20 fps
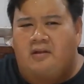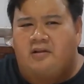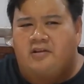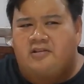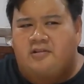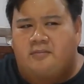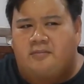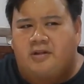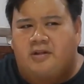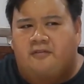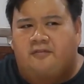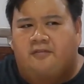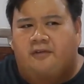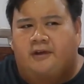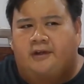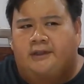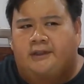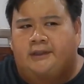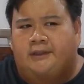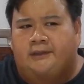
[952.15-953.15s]
There's a bit of
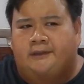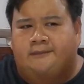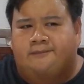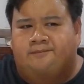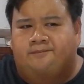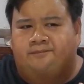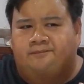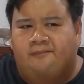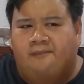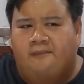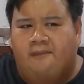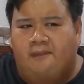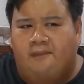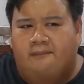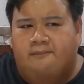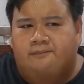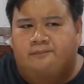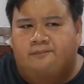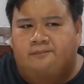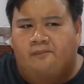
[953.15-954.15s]
a
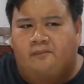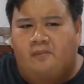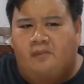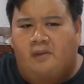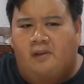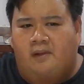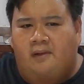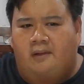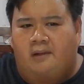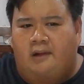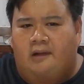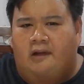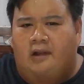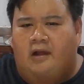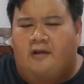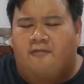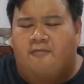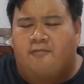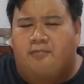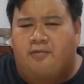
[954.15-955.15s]

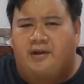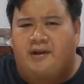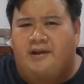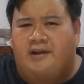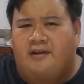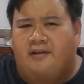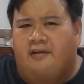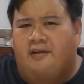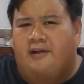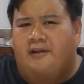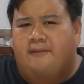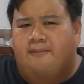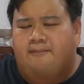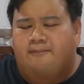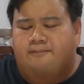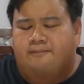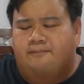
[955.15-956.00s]
lot of breading on it,